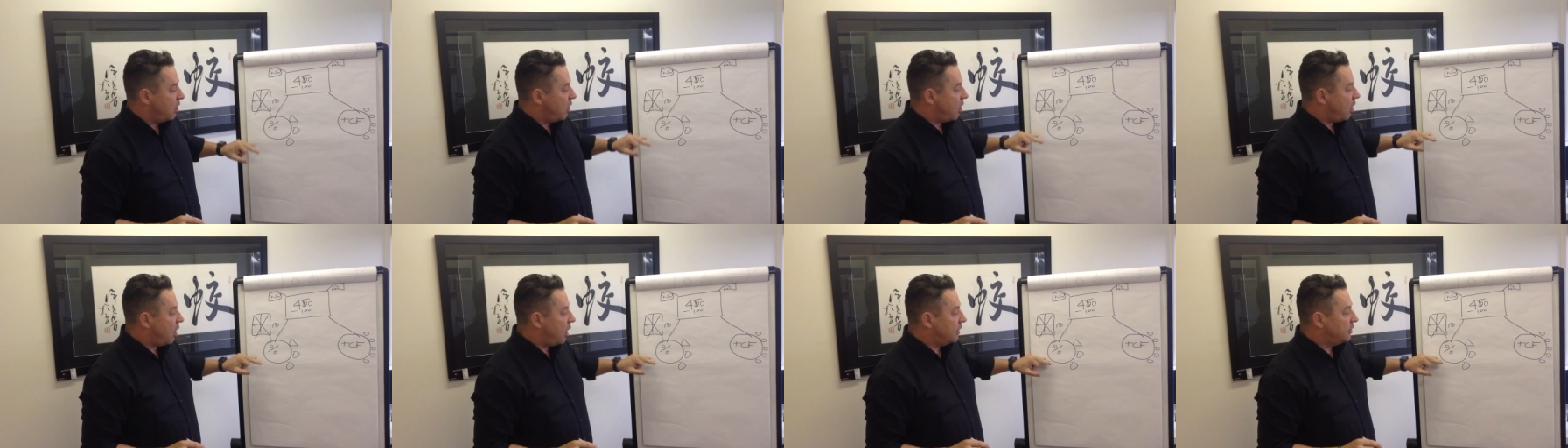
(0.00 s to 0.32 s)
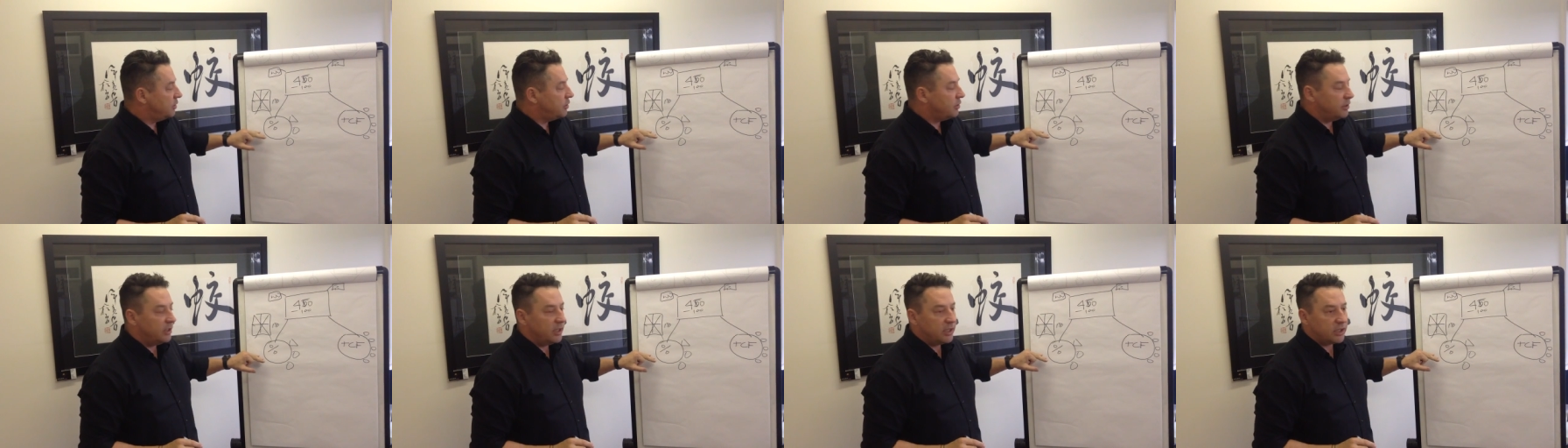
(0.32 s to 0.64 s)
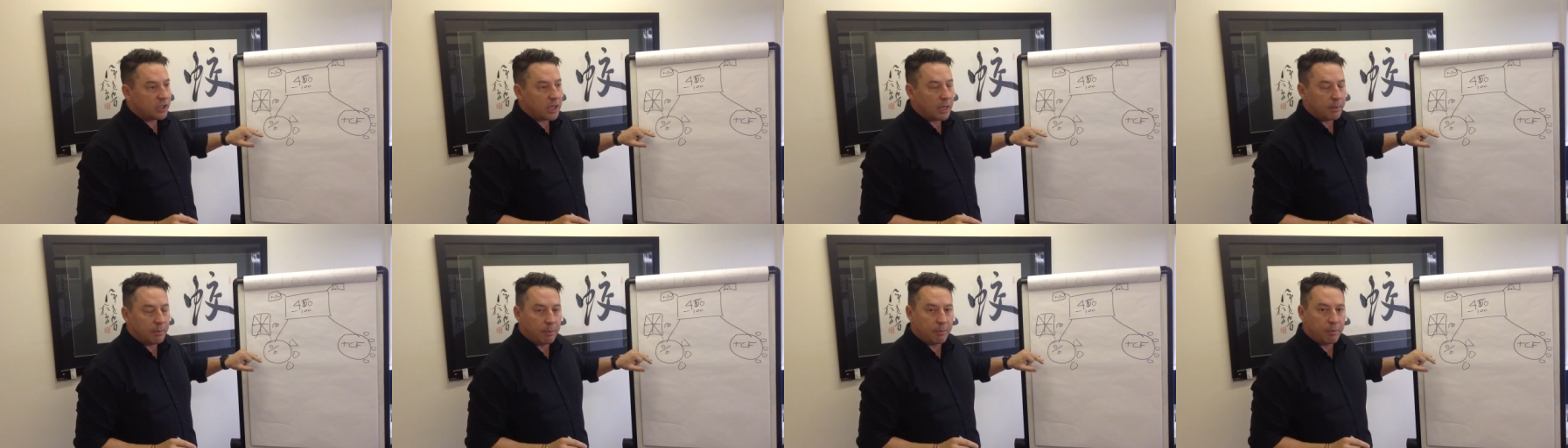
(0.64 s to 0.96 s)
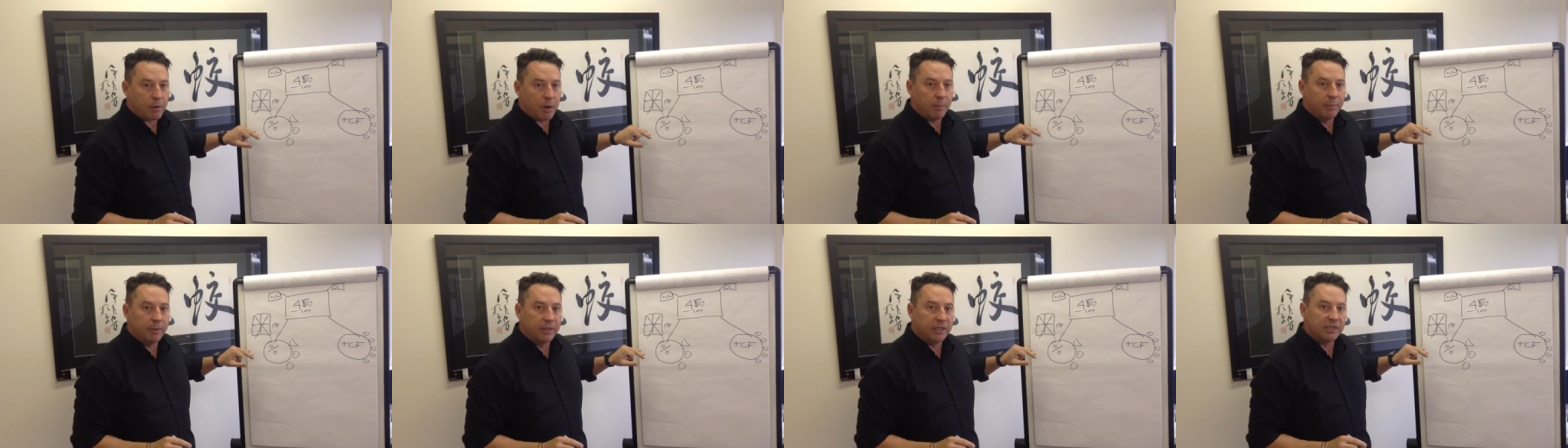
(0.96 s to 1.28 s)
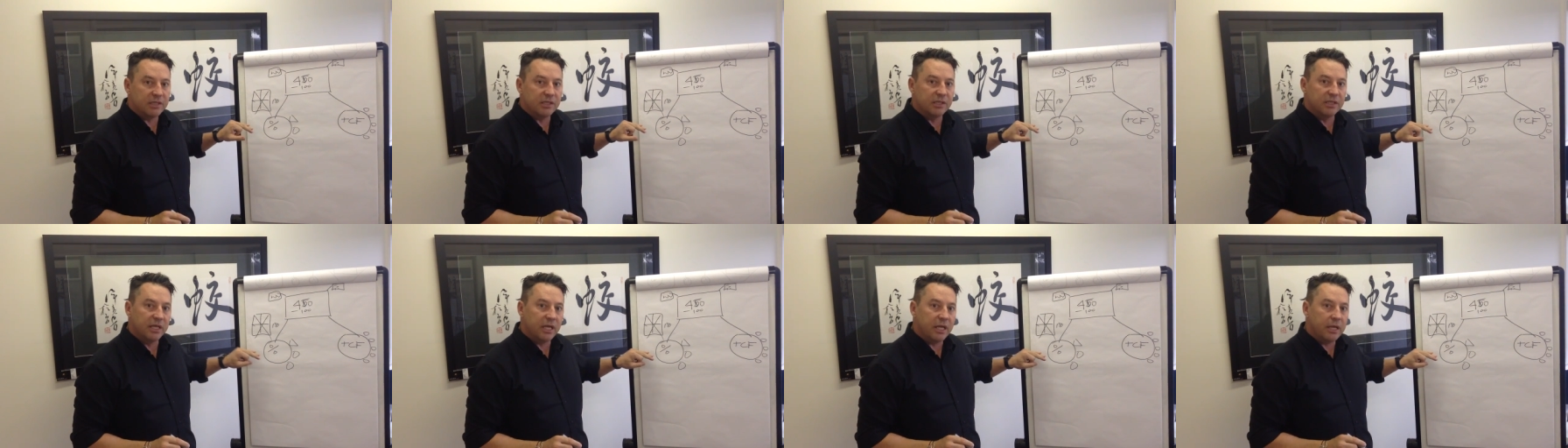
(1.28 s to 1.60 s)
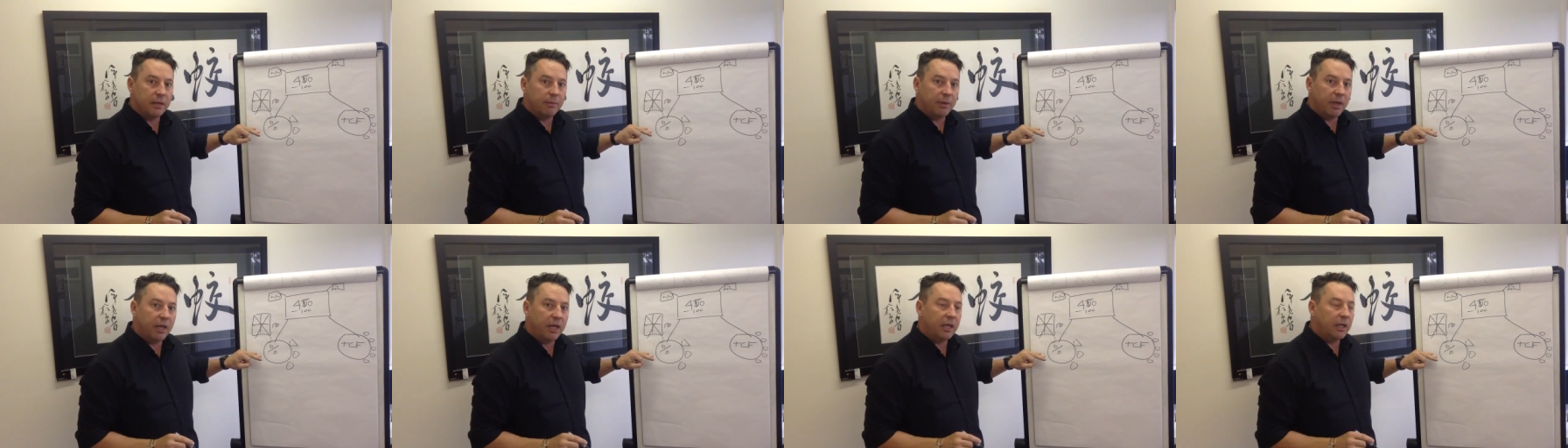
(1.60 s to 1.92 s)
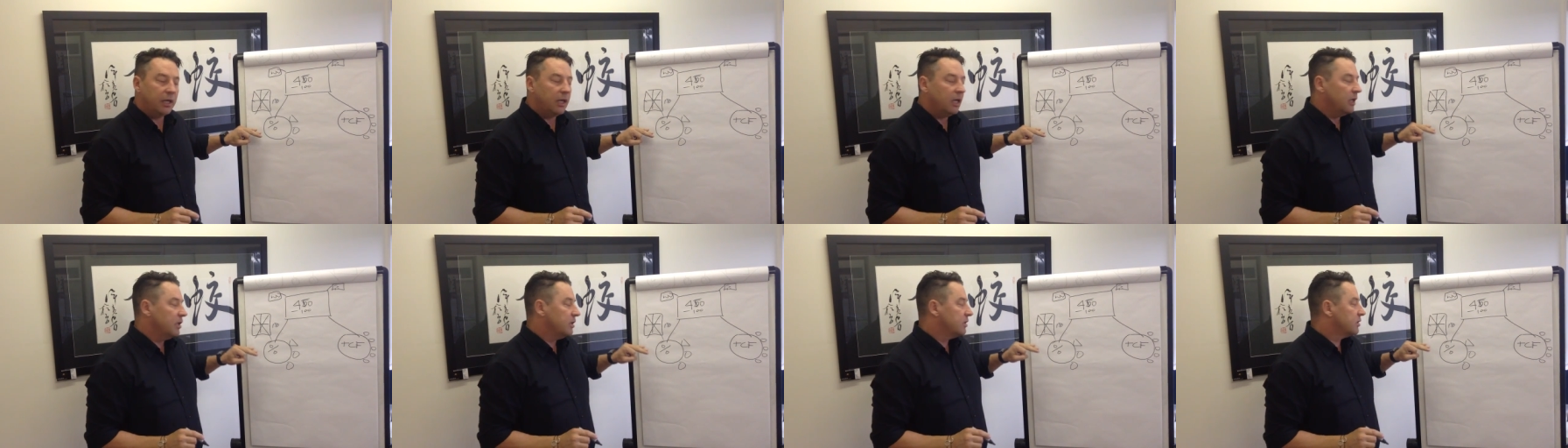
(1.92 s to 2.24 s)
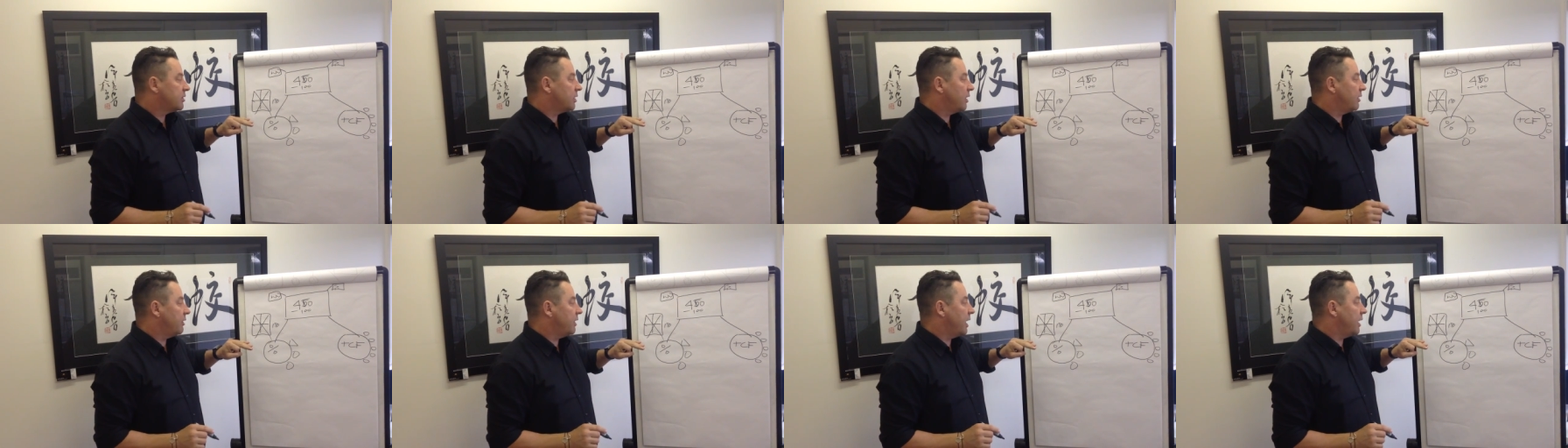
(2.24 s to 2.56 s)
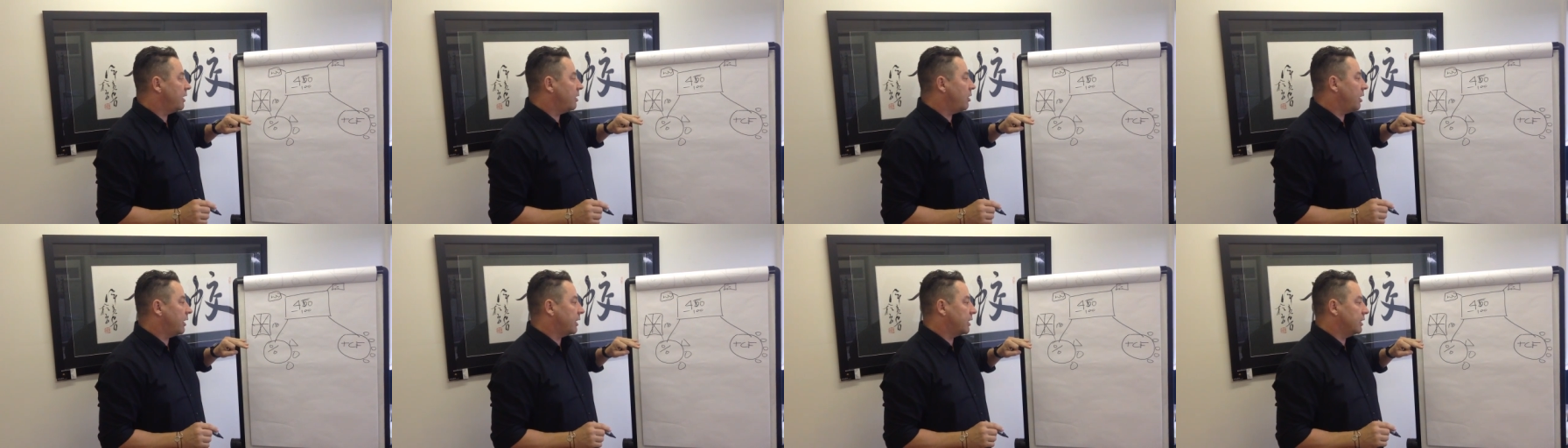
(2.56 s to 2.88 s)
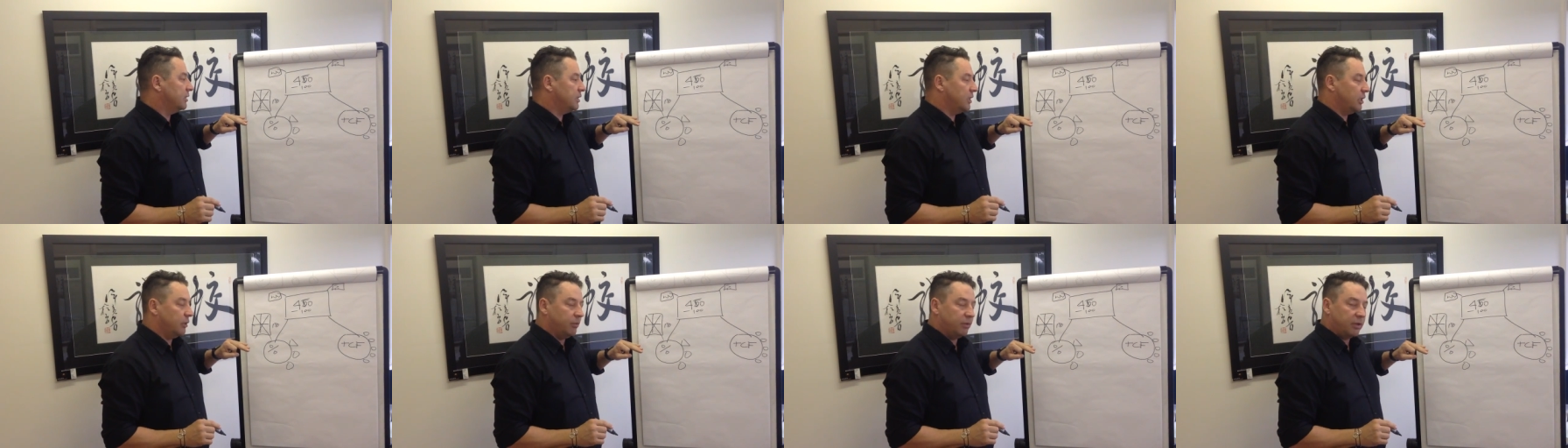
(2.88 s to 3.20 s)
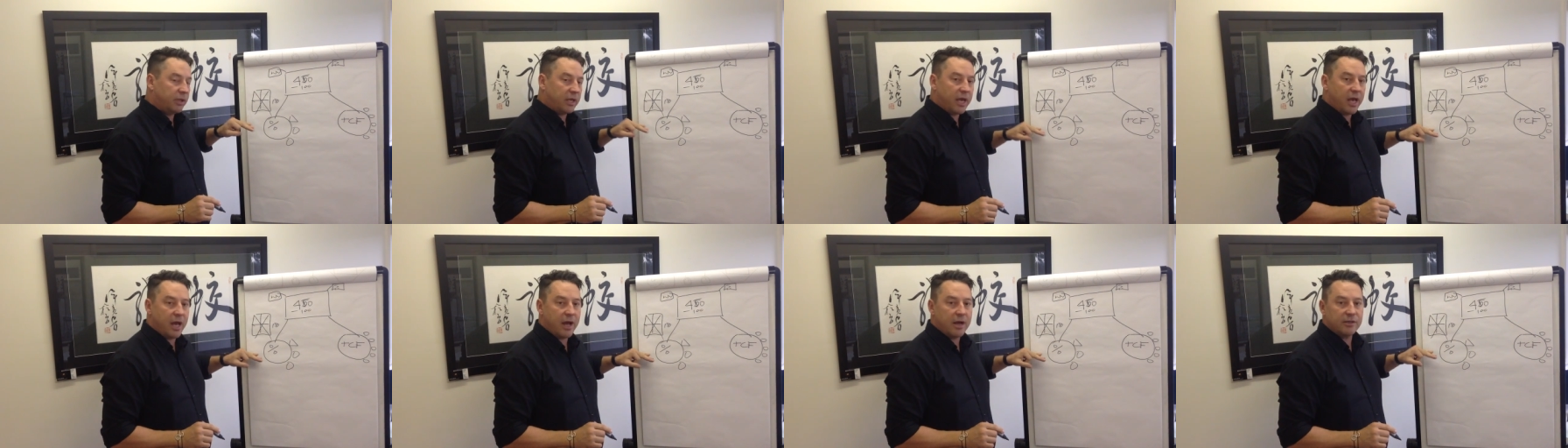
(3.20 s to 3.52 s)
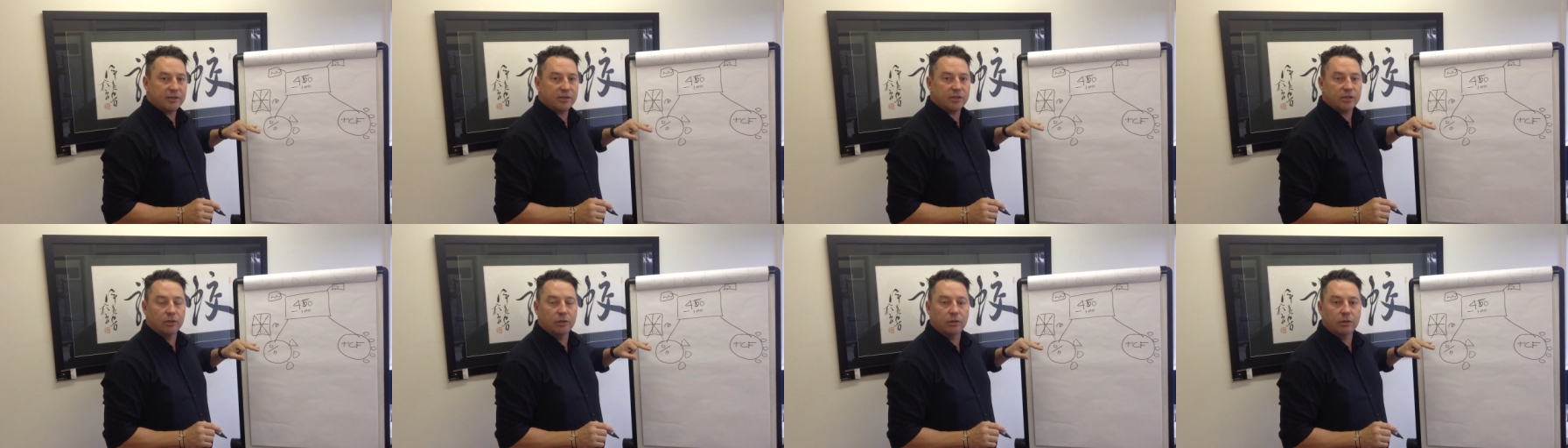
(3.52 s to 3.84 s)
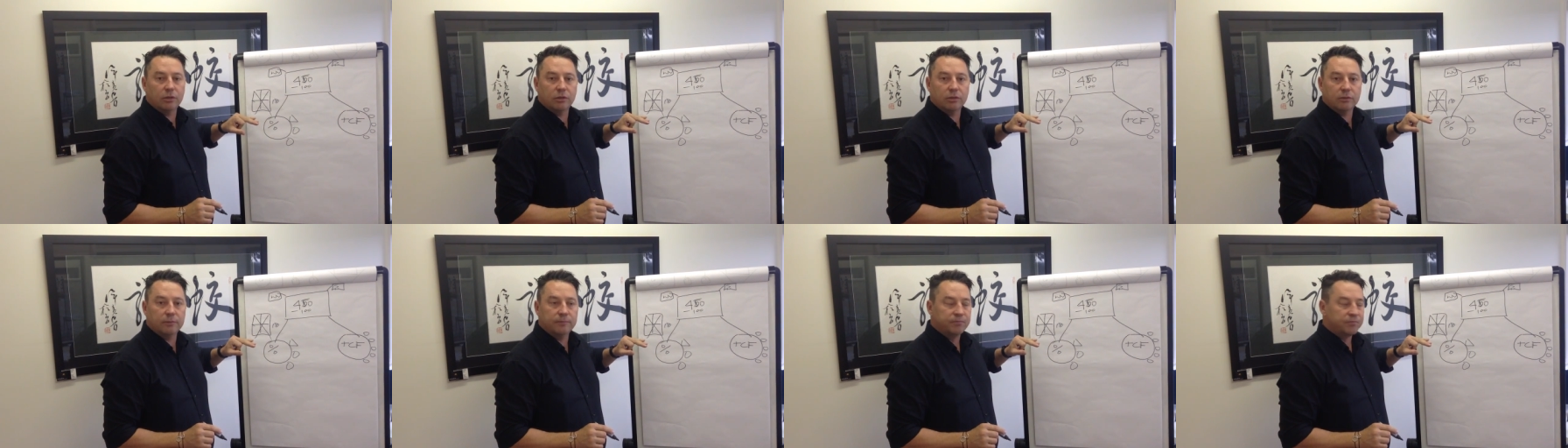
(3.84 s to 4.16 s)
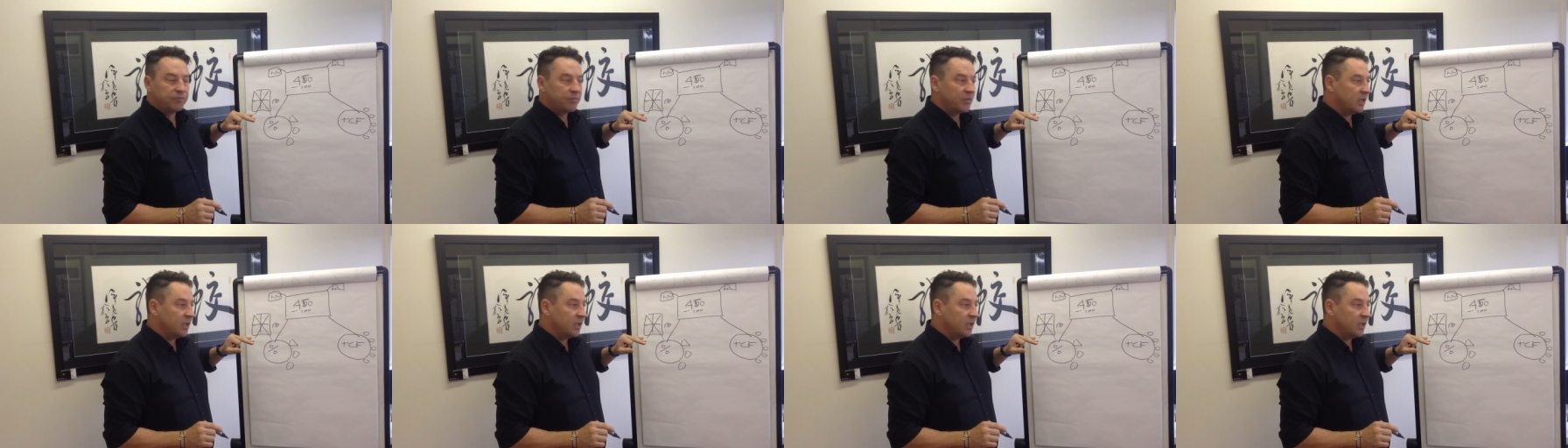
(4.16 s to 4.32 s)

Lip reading: I do these type of properties near me so that I can deal with council,